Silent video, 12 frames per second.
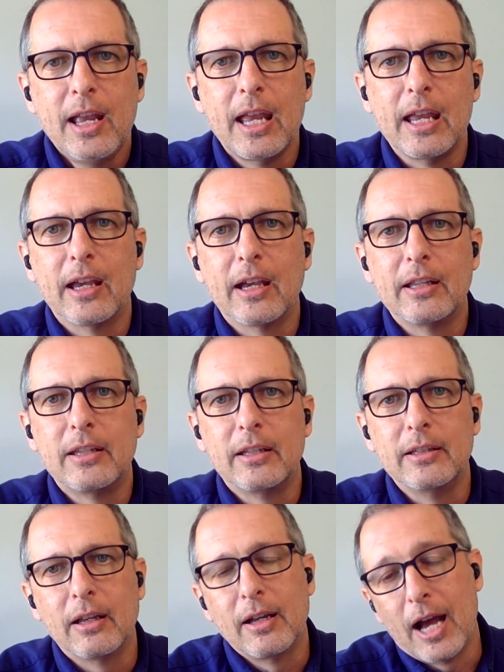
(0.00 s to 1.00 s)

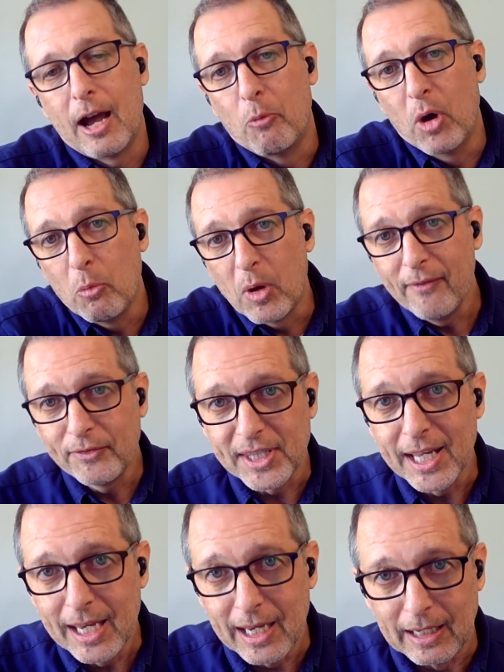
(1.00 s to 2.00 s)
And what we've
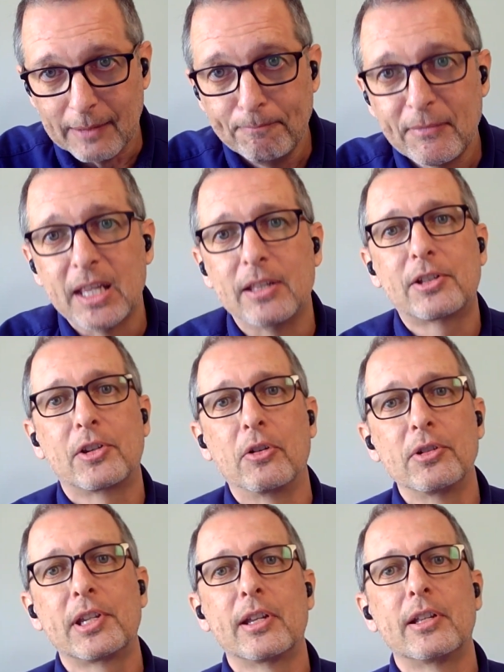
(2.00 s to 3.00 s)
seen is
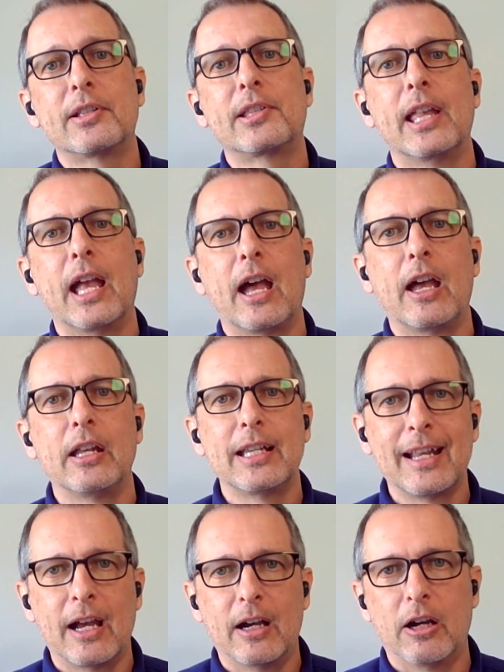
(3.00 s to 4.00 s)
churches that
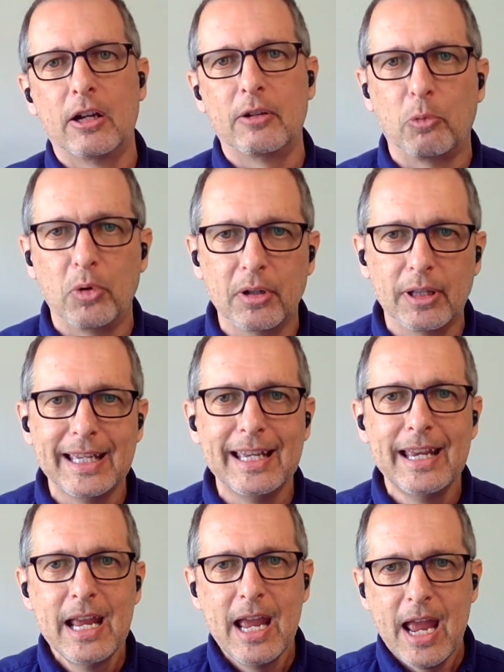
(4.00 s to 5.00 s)

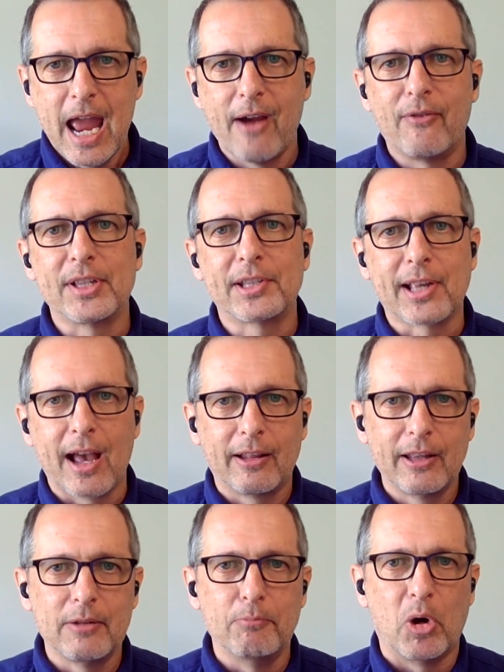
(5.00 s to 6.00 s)
really have a
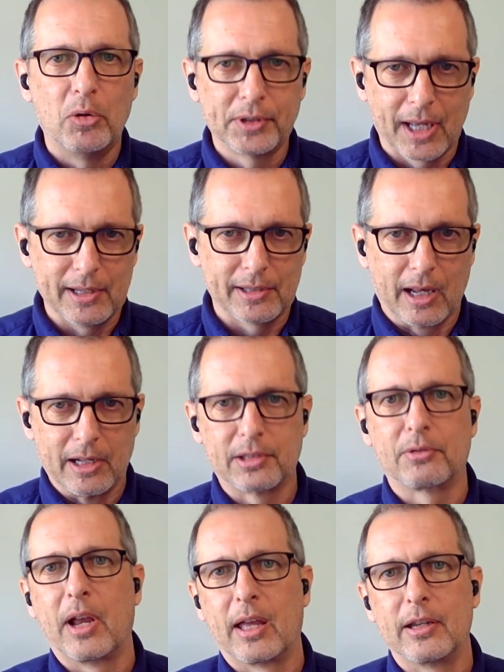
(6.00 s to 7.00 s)
solid multi-site
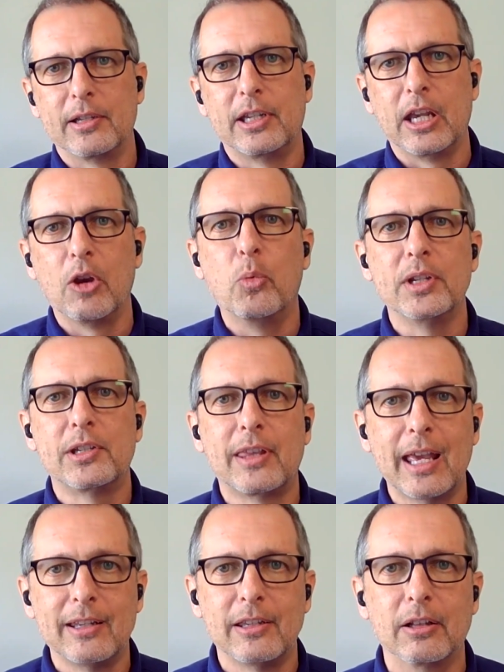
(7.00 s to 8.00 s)
strategy, which
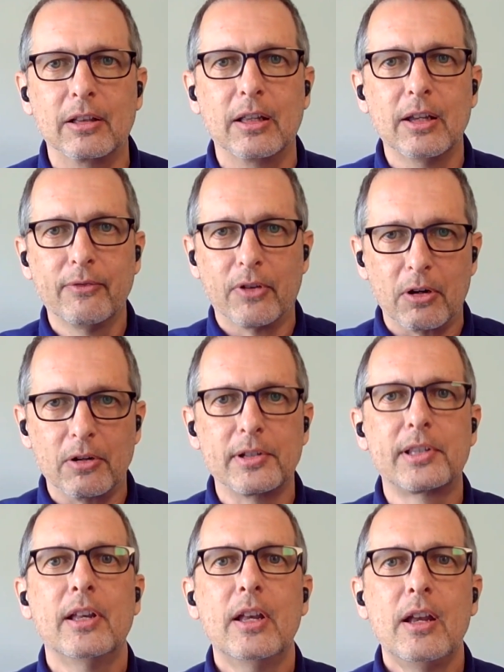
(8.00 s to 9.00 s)
then
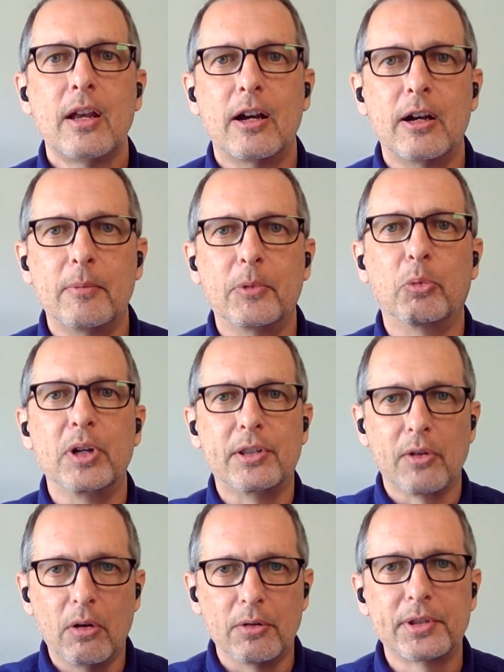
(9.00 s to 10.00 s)
delivers the
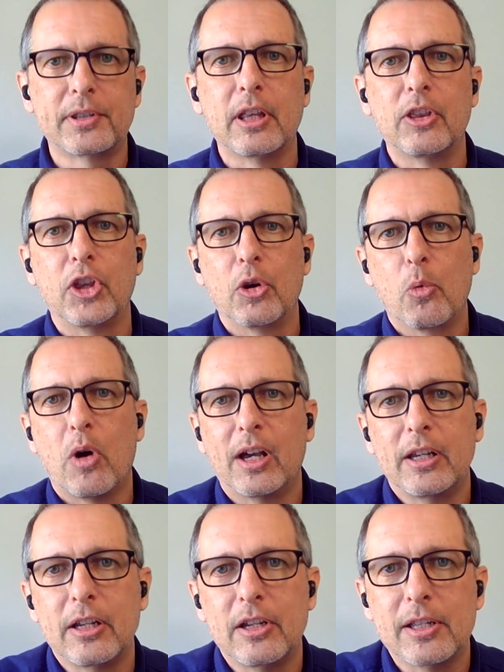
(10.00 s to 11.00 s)
results that they're
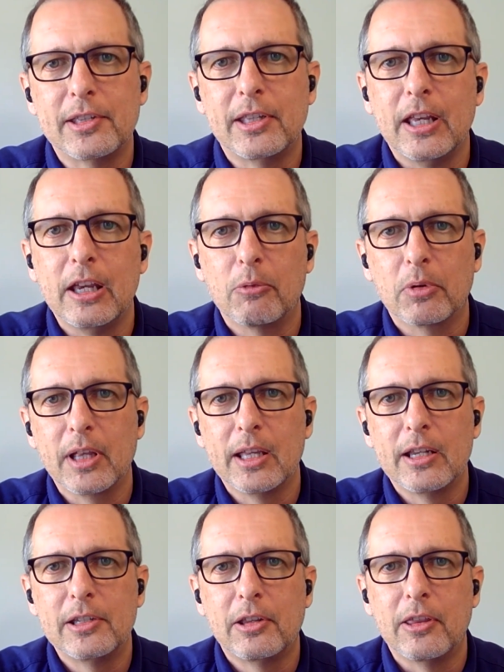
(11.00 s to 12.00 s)
wanting to see
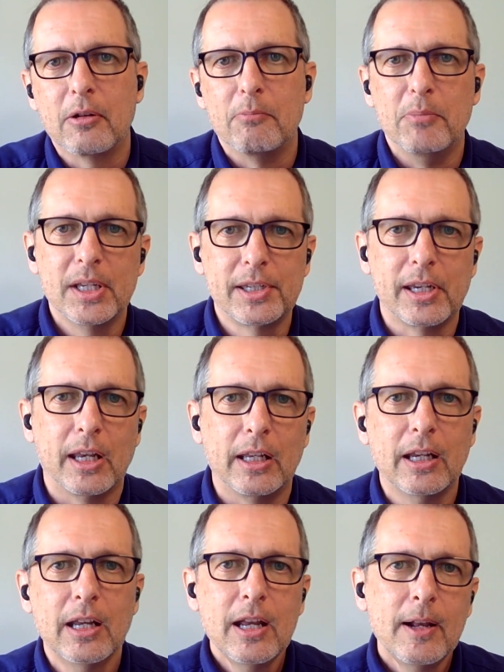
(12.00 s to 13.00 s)
related to their mission.